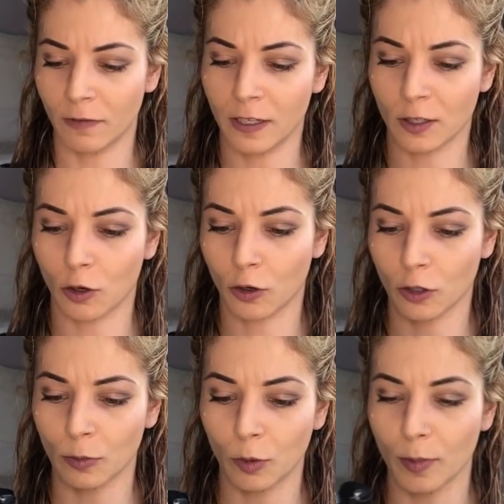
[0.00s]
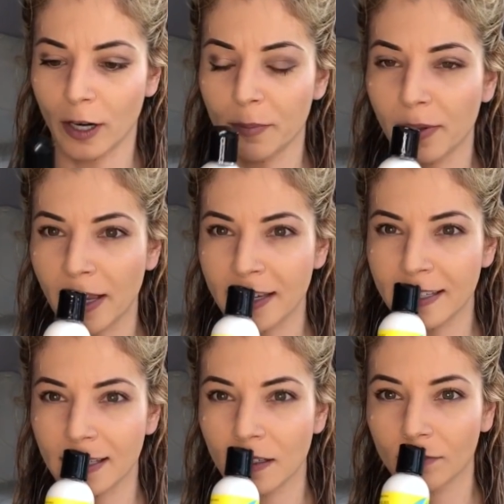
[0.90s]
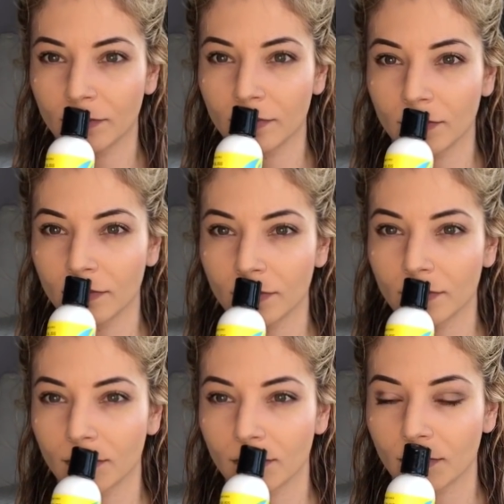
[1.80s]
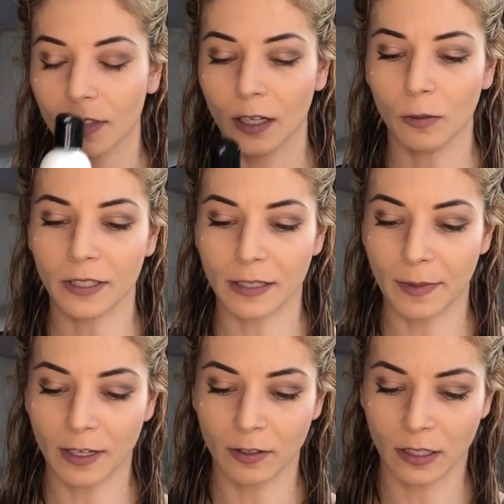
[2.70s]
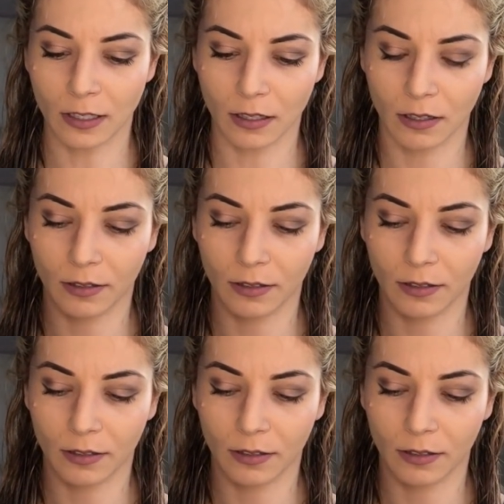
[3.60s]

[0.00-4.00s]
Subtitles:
this Curls Blueberry Bliss. Oh, it smells,